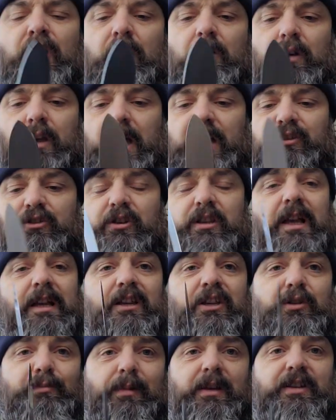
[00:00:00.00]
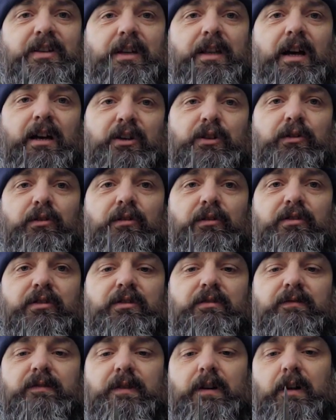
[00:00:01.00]
Okay, just like a splitting axe
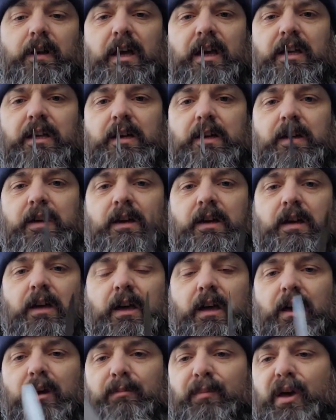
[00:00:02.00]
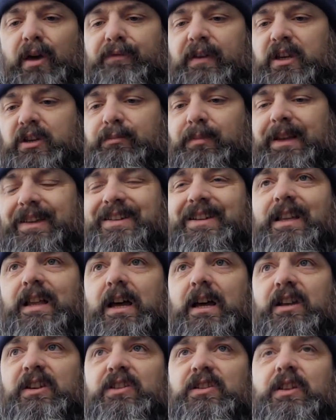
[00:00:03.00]
does. Okay, a perfect splitting
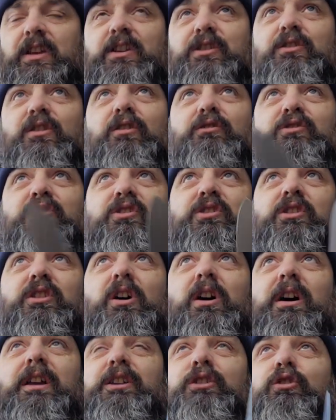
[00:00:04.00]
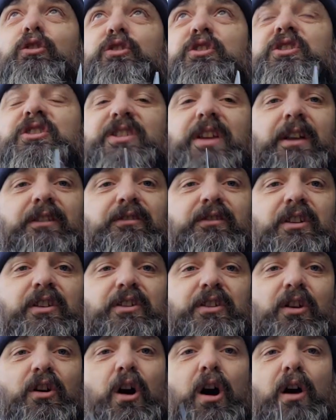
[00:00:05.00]
axe is not just like your
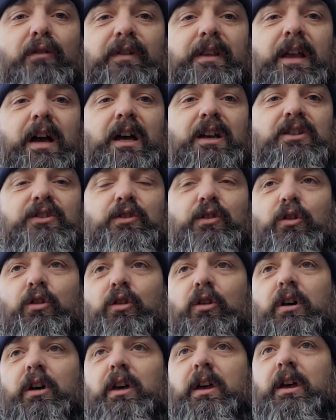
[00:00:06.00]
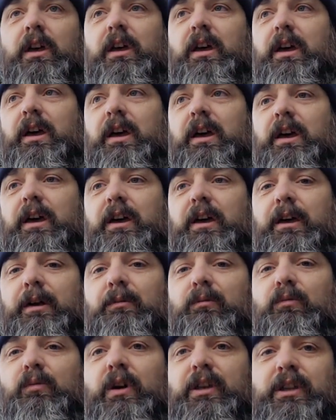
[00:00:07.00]
standard carving axe or
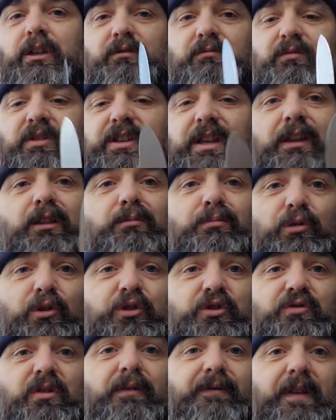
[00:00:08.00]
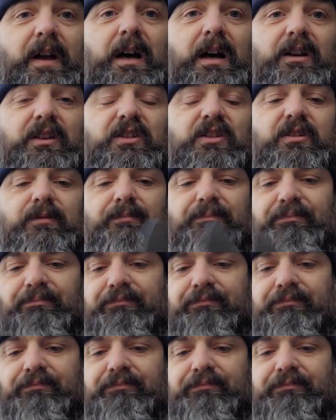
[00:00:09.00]
what standard bushcraft axe.